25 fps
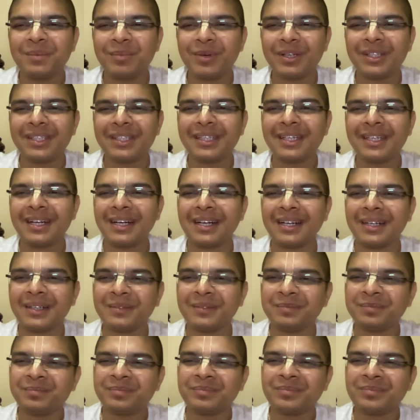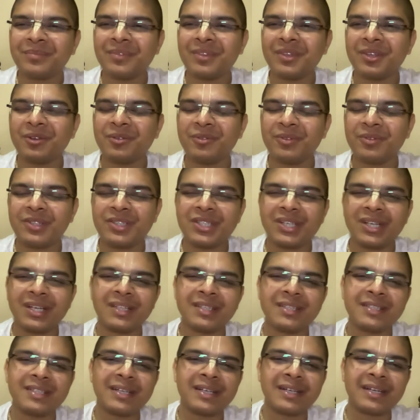Madira, which
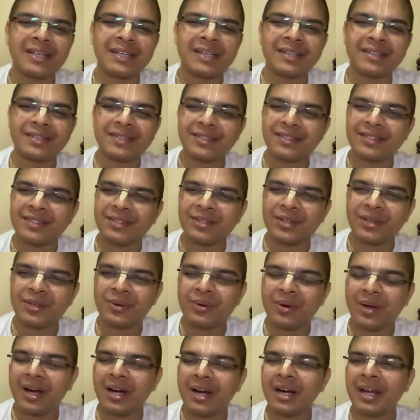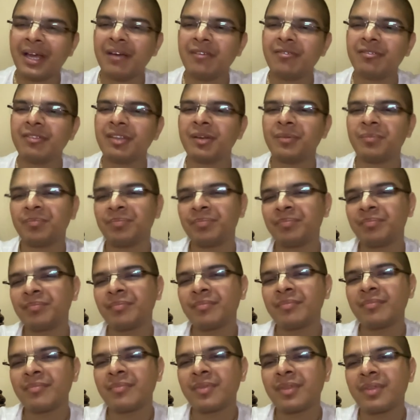Kansa takes. So you can't have them.
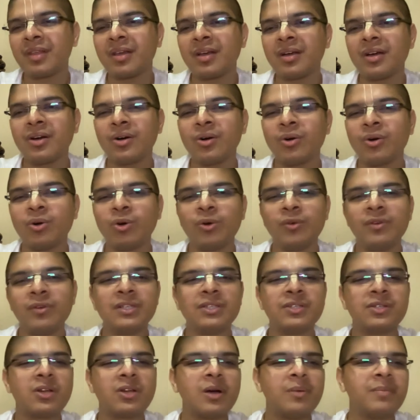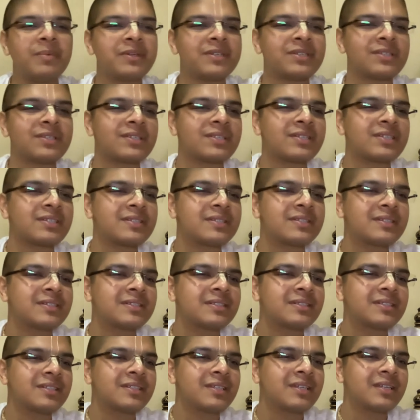Who will stop us?
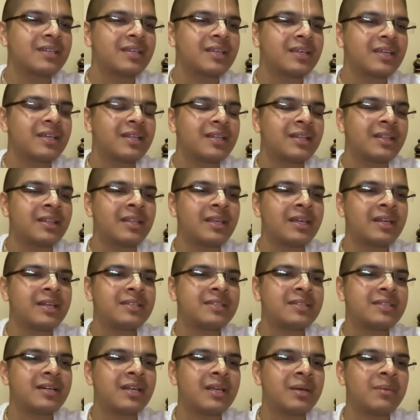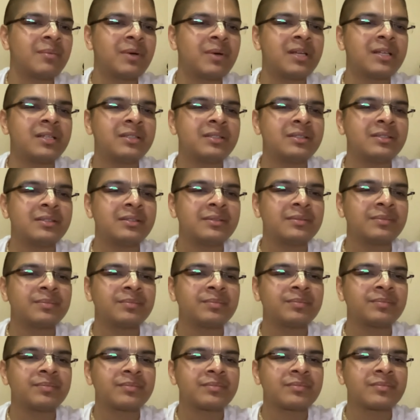There is a demon
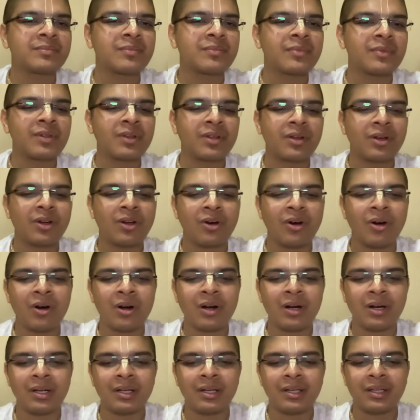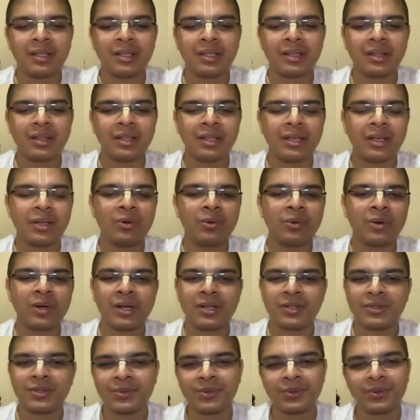called
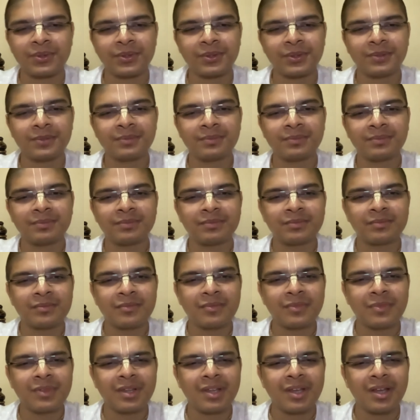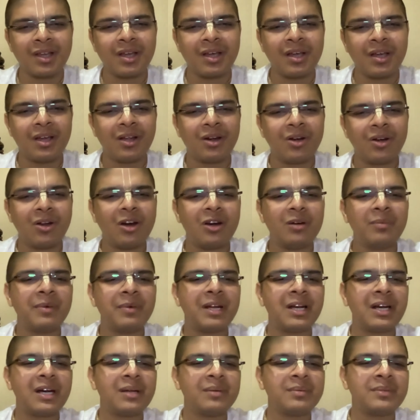Dhenukasur. Lord
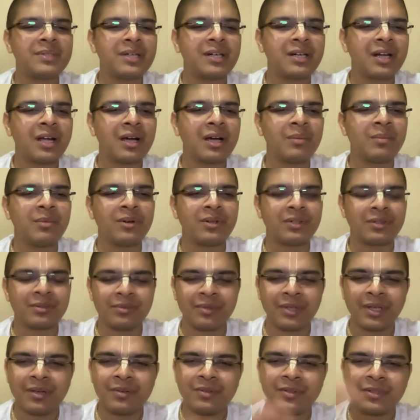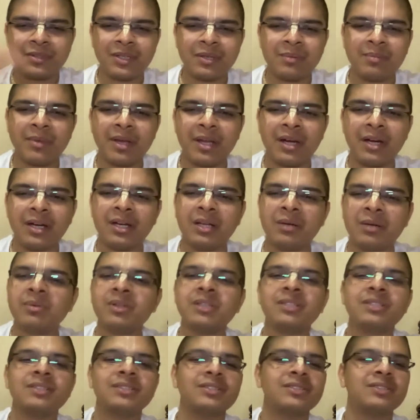Balram said, Come on, we have seen many
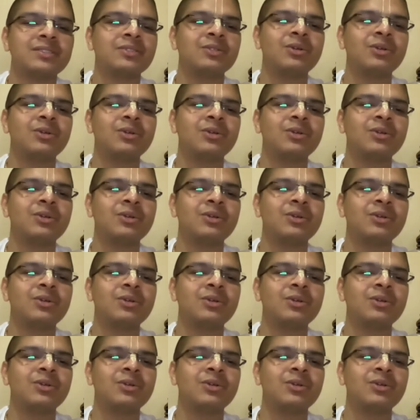demons.